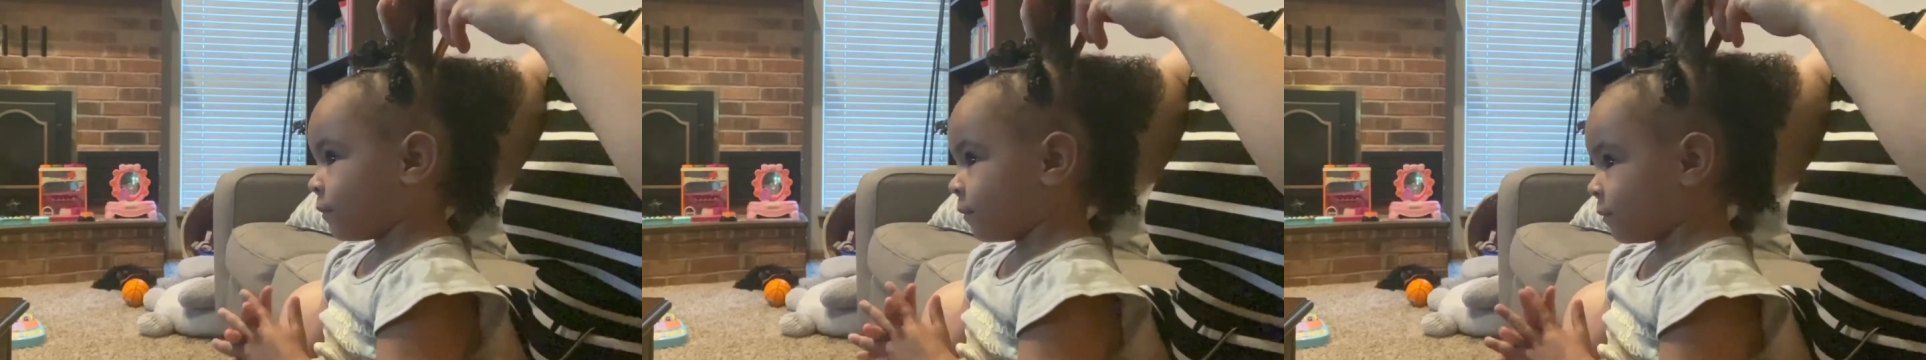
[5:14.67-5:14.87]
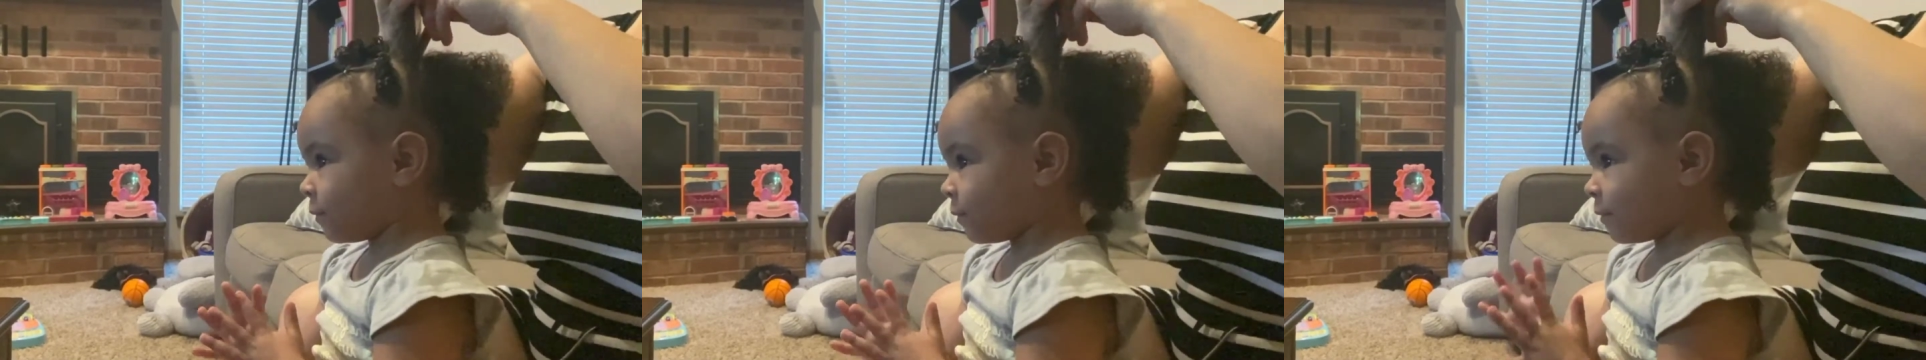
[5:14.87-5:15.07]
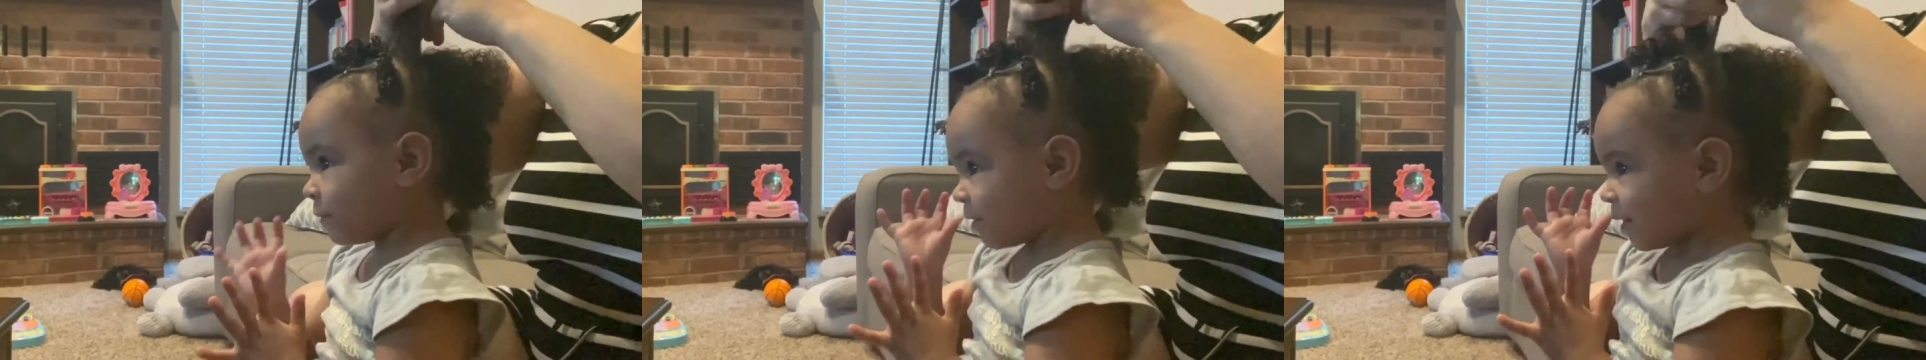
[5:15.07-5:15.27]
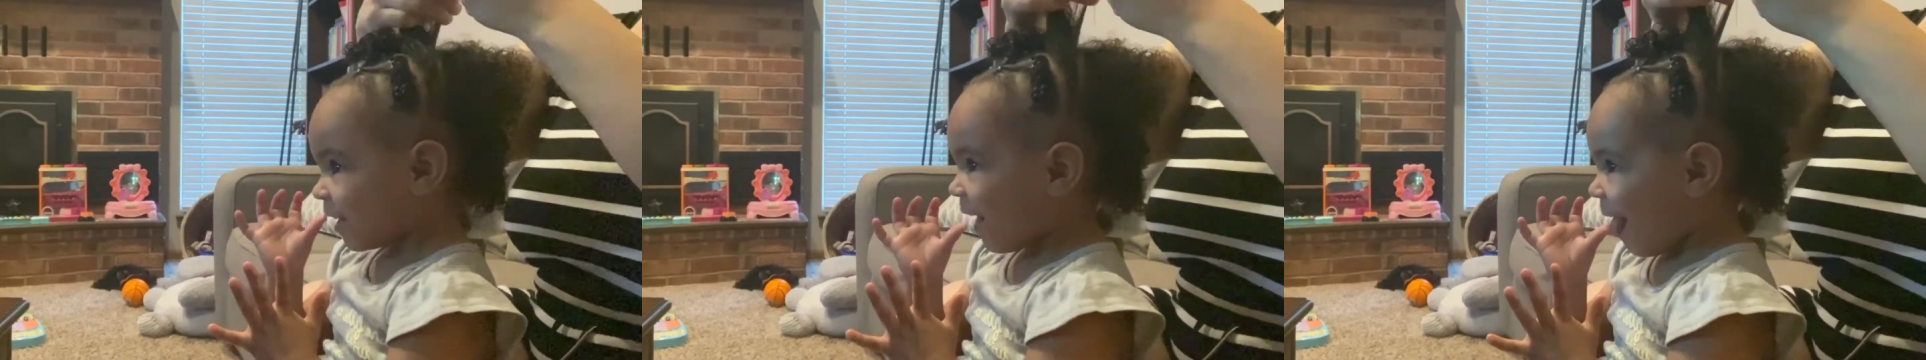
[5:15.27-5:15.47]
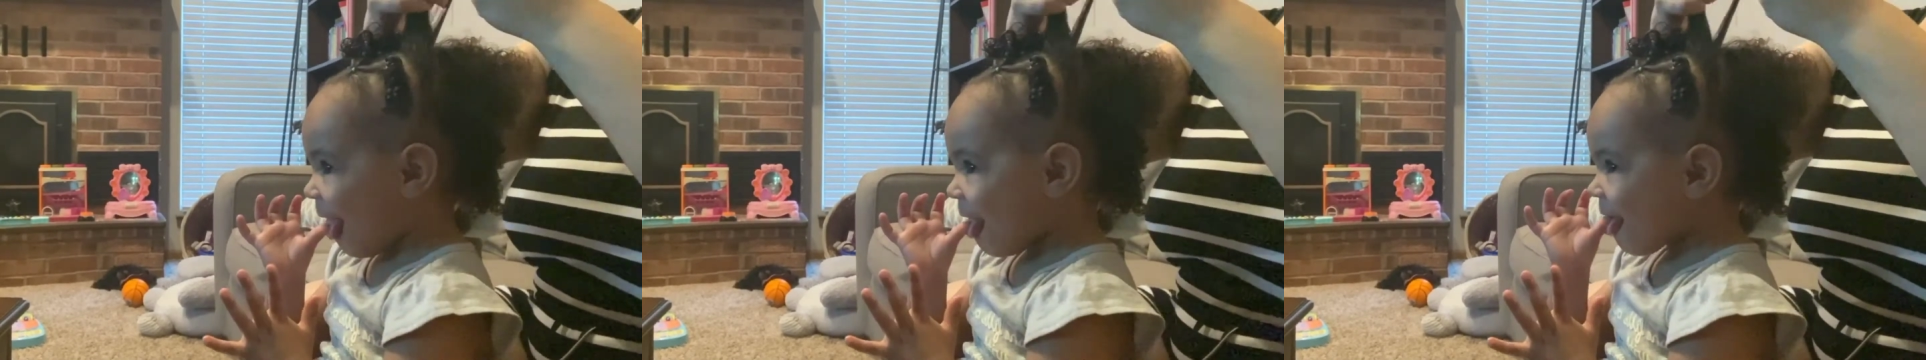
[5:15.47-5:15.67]
and I'm going to
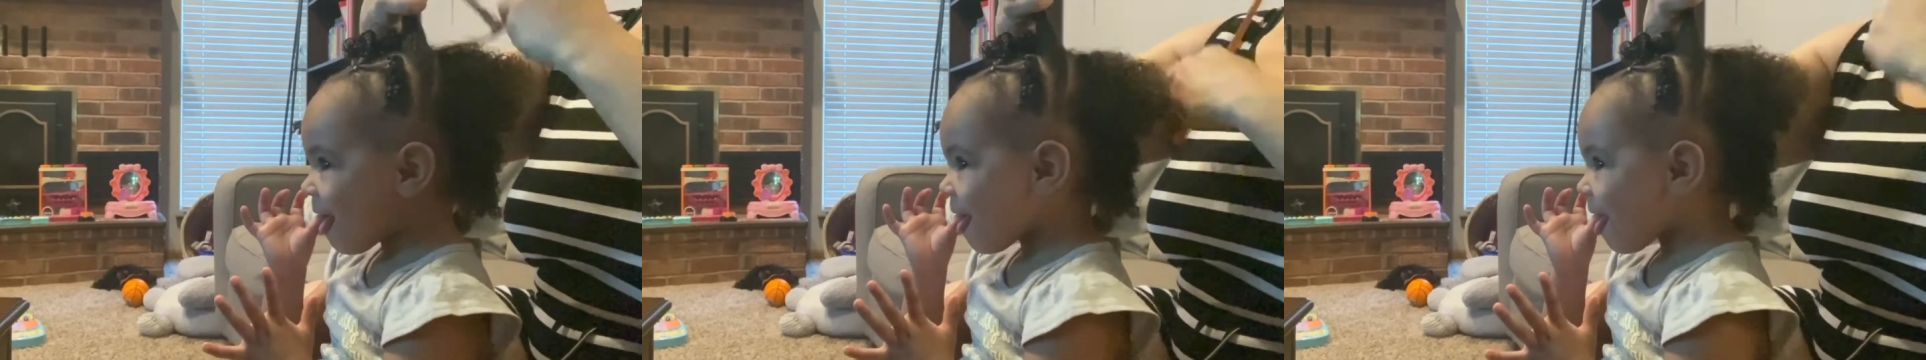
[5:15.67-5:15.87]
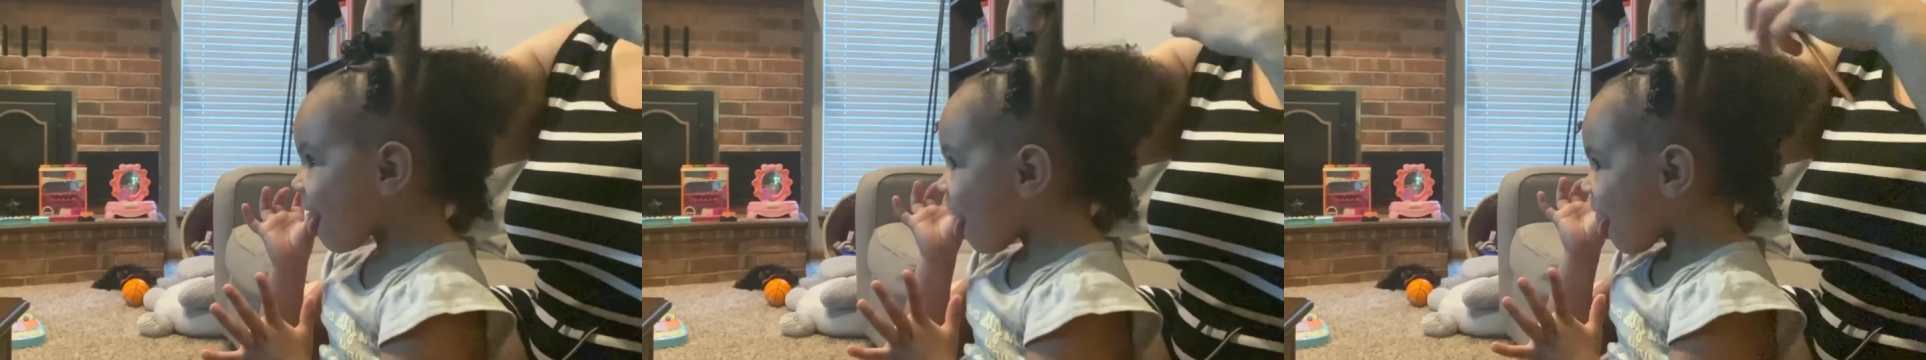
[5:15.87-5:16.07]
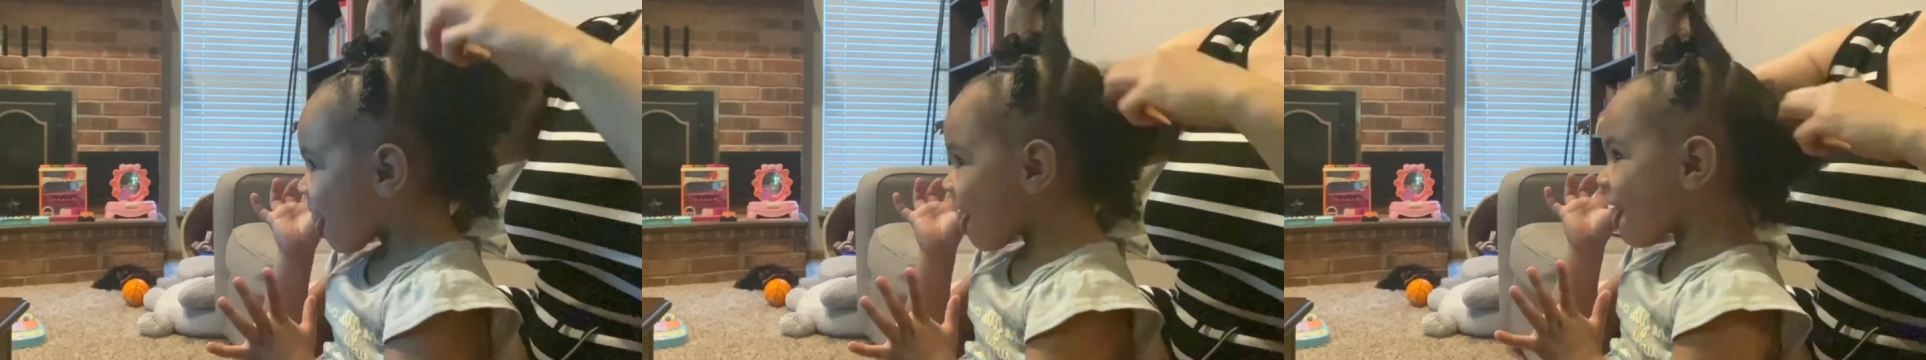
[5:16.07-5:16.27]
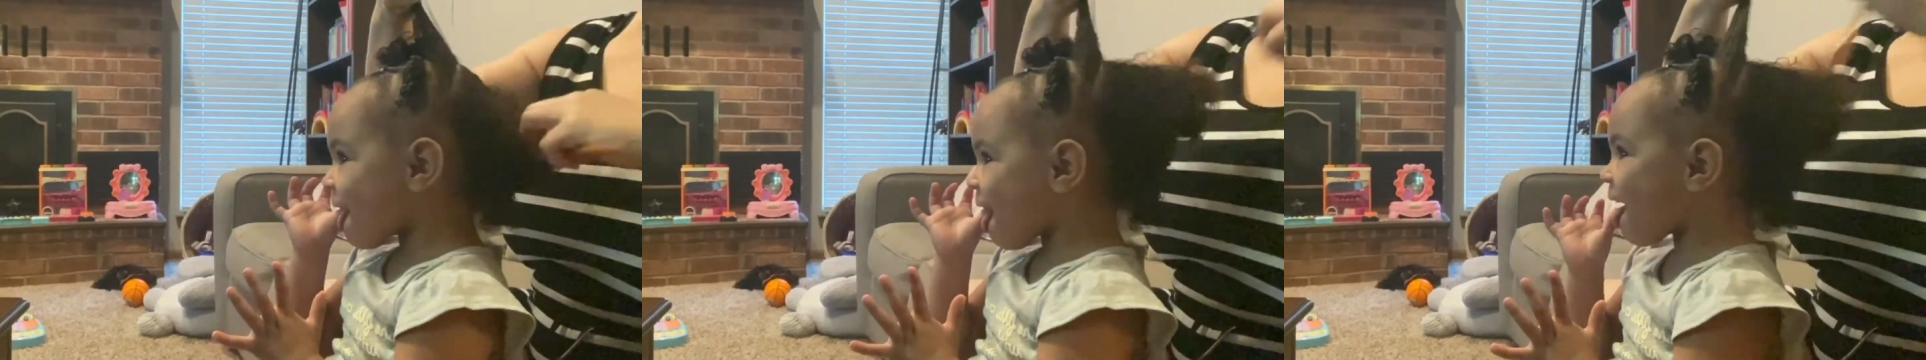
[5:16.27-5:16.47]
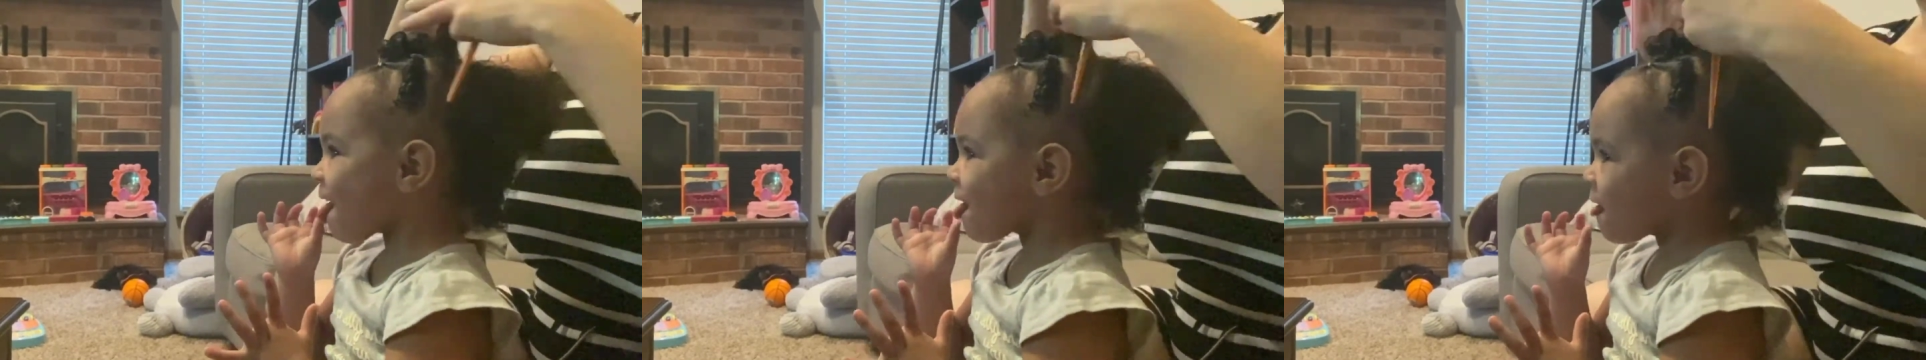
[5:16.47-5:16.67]
be sectioning it
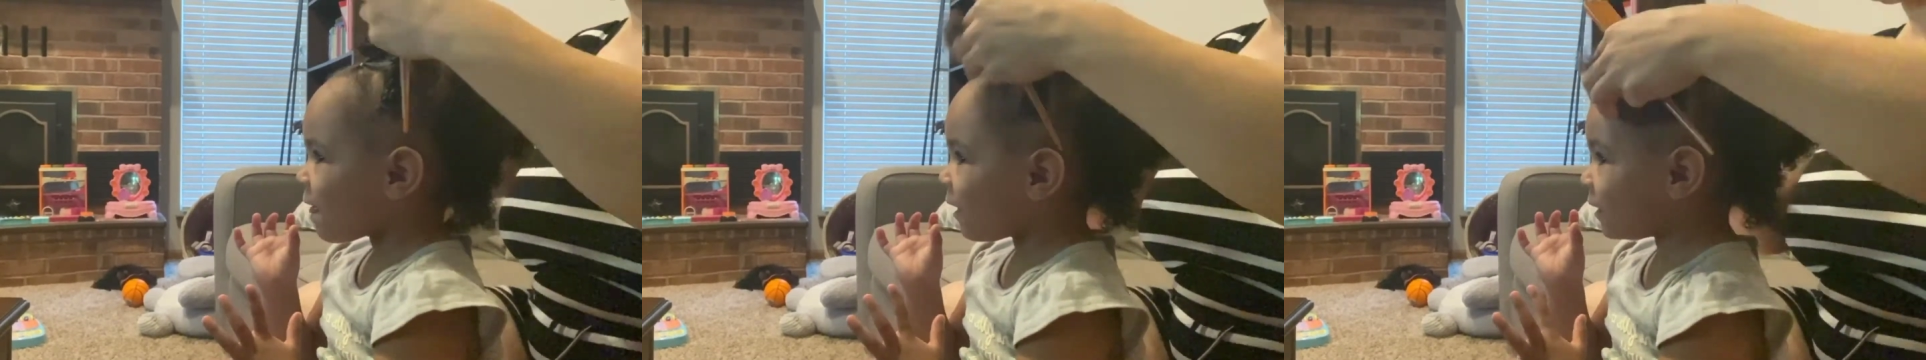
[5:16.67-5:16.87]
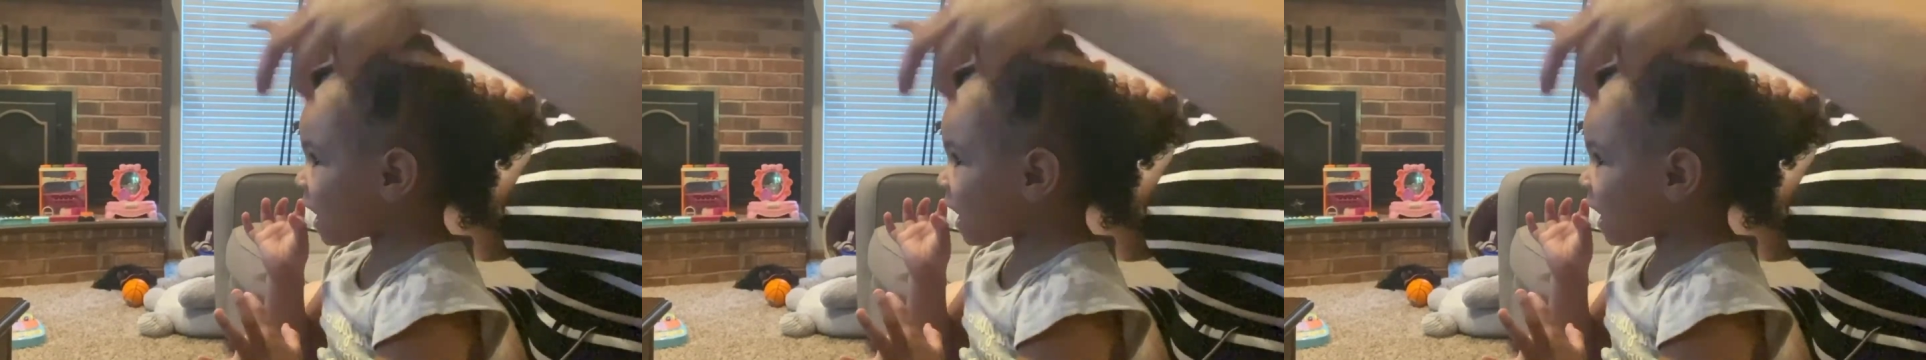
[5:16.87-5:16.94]
for a little bit.